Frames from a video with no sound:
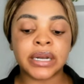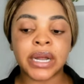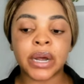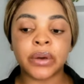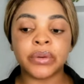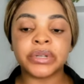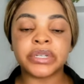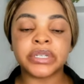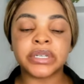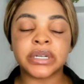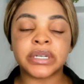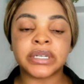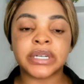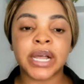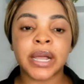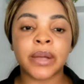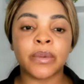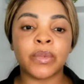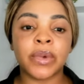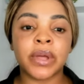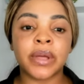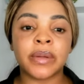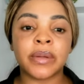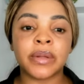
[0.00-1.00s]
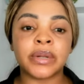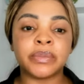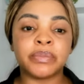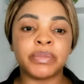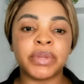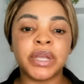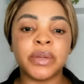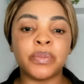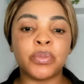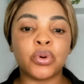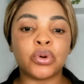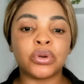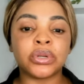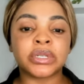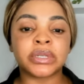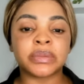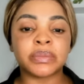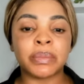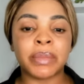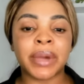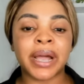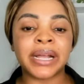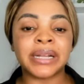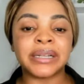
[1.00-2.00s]
Now is the time where people's
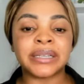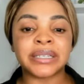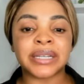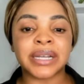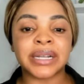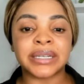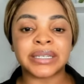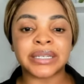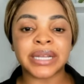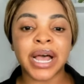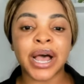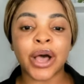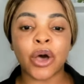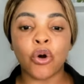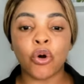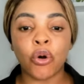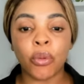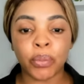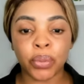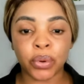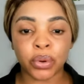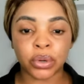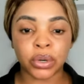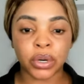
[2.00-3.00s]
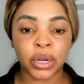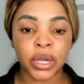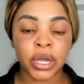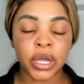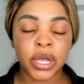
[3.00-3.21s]
mindsets are open